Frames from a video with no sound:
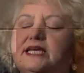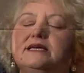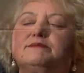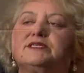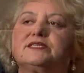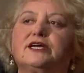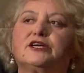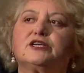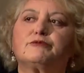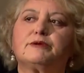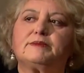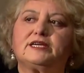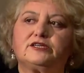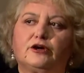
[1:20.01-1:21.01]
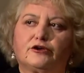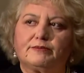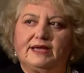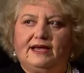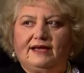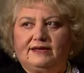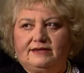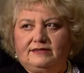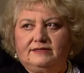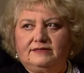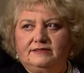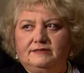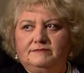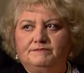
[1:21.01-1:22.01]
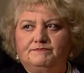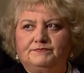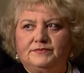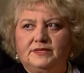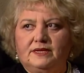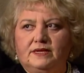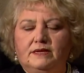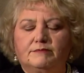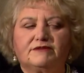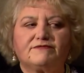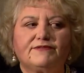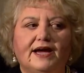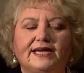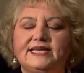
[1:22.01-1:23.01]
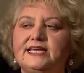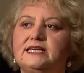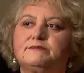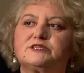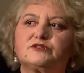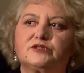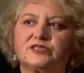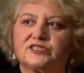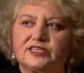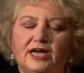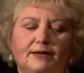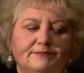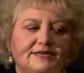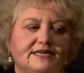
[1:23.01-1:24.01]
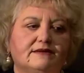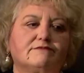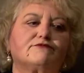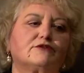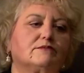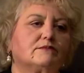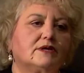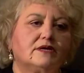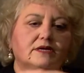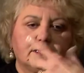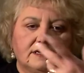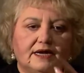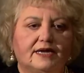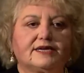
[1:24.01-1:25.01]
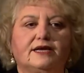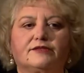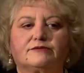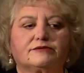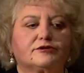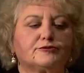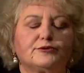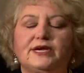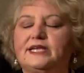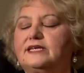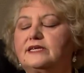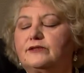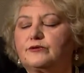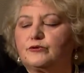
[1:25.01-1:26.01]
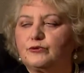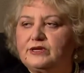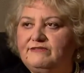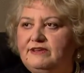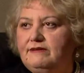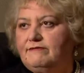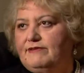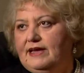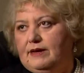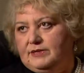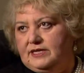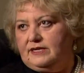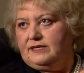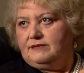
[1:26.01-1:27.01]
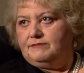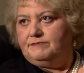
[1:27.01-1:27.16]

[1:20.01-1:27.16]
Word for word: him is not going to bring my daughter back. But finding him is going to stop him from another creating another grieving family.